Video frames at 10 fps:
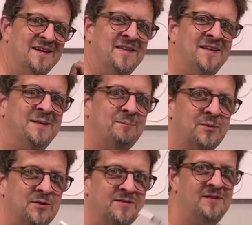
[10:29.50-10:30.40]
than the
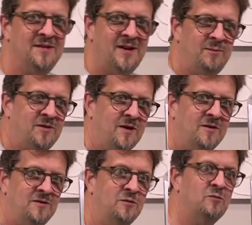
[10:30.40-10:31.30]
person that I'm
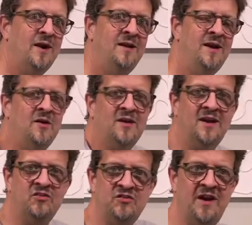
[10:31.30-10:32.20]
talking to right now,
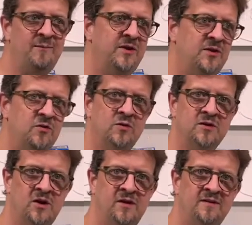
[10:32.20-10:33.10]
like a champion or
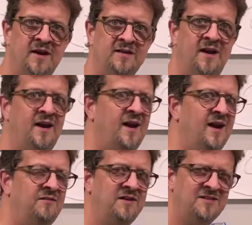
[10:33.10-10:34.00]
a contact I
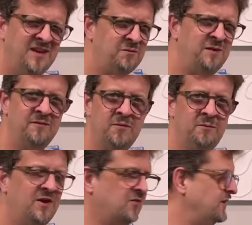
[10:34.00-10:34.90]
have that's giving me
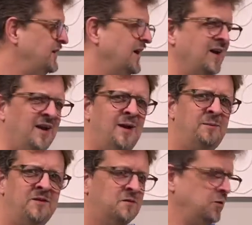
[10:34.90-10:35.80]
information, and
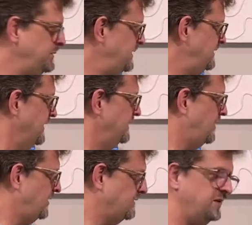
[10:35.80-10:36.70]
I'm assuming
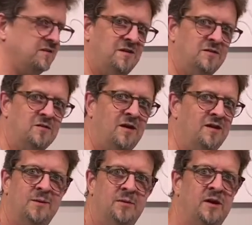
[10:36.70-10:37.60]
all of these things are
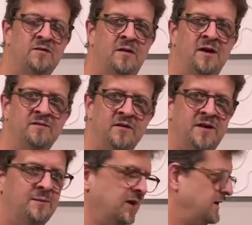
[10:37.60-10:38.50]
lined up and it's not for
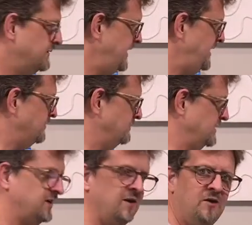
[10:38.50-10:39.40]
them. They don't
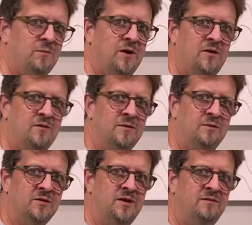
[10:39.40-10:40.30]
really care about the
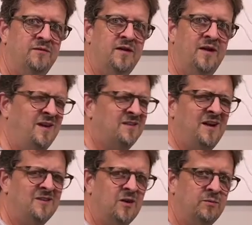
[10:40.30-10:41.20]
belief. It's
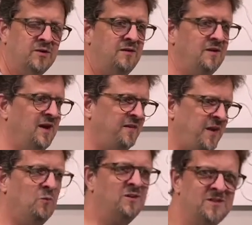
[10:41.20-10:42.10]
not their belief.
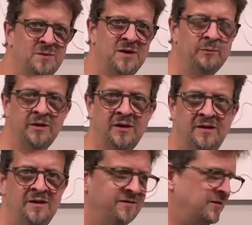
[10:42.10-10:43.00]
They want something
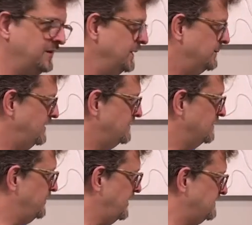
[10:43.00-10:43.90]
completely different, but it's
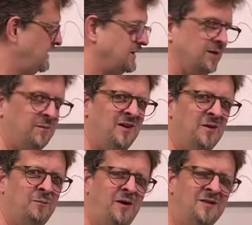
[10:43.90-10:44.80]
their boss telling them, and
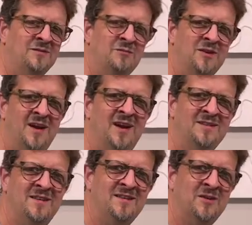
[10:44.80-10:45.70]
their boss really
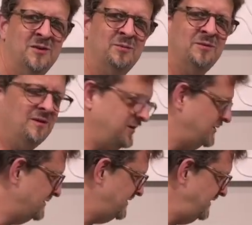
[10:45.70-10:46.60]
has these other
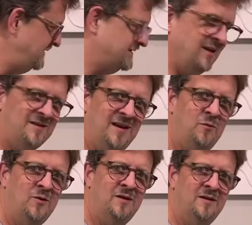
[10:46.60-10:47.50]
other things that they
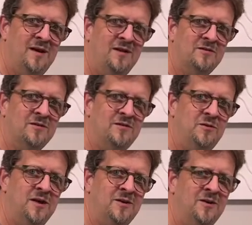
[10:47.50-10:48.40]
want answers
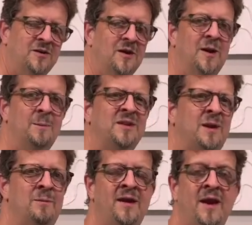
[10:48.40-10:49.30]
to down here, but
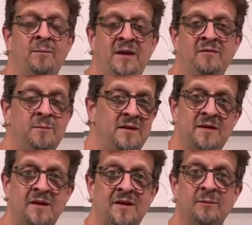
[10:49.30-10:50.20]
they may not be even be
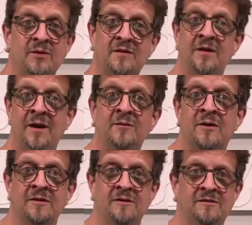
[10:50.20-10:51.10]
telling the person I'm
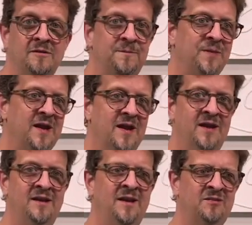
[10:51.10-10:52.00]
talking to
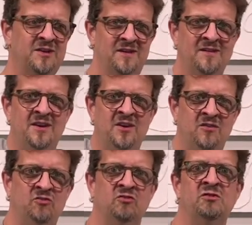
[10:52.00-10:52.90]
and then everything's
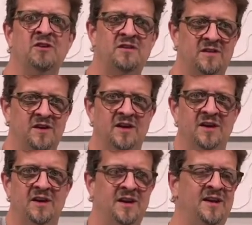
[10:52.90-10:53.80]
incongruent.
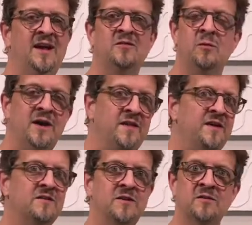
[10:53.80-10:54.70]
And that's why
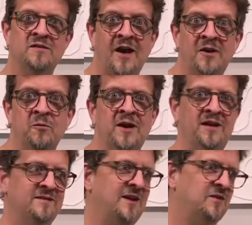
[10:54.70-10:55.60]
things go
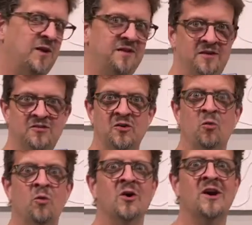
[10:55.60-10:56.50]
sideways. That's why things
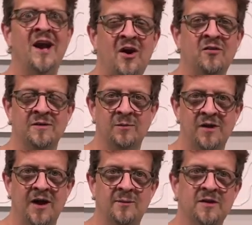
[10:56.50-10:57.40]
don't work out
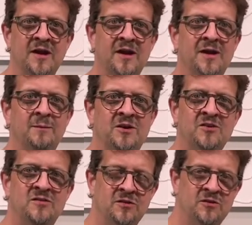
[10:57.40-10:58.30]
sometimes
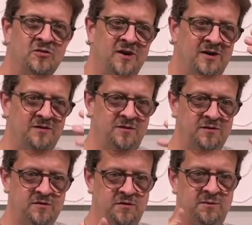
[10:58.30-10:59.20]
because you're trying
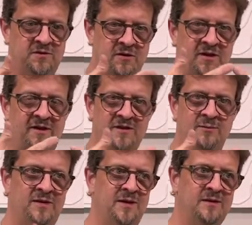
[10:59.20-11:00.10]
to assume it all lines
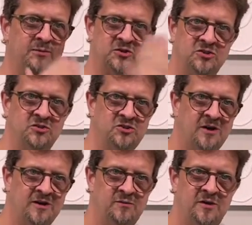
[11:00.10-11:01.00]
up and that the person you're
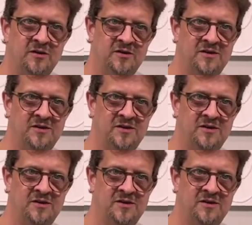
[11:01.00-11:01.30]
talking with or